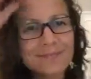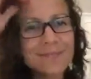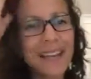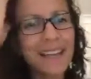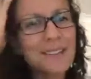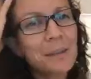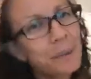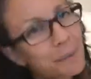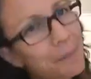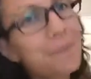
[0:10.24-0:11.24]
How you
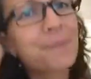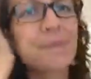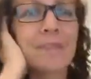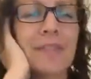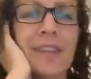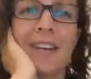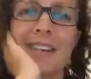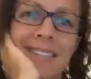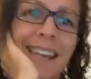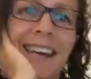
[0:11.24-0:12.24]
doing?
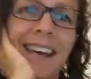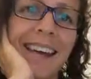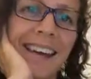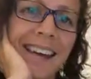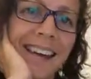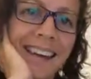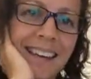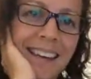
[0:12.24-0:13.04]
Thursday.